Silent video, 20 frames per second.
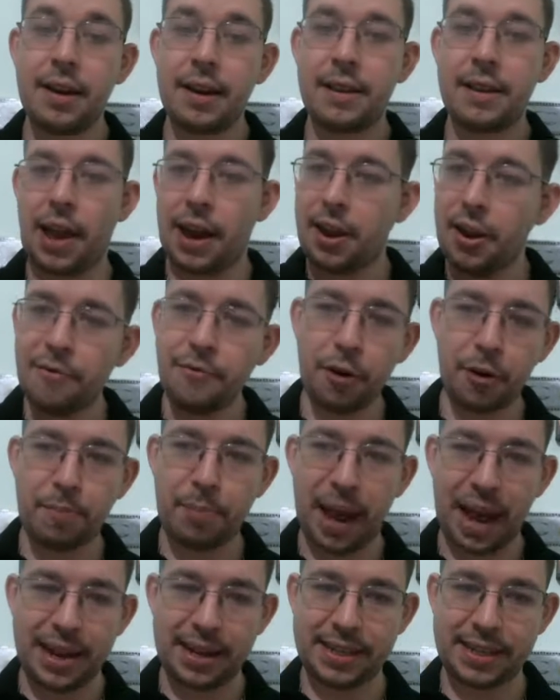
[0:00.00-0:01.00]
the idea of rook
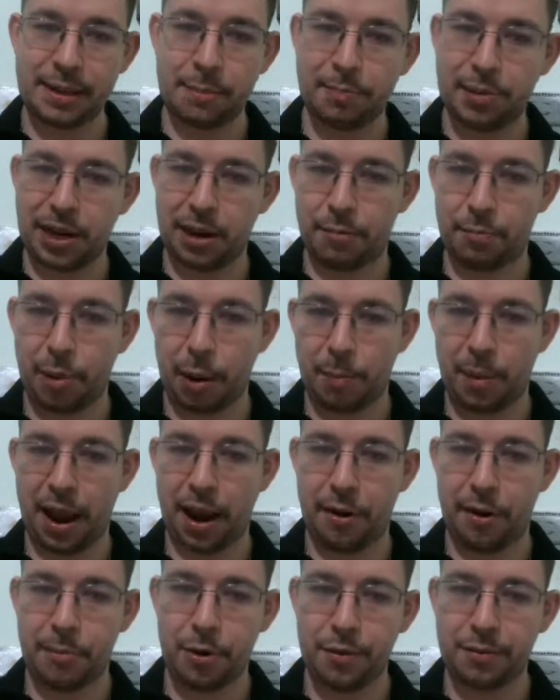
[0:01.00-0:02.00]
b8 is simply to
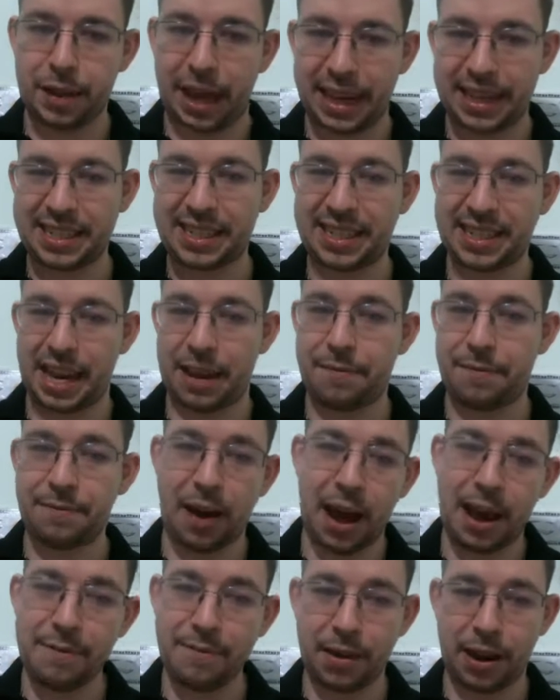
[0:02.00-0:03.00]
prepare a move like c5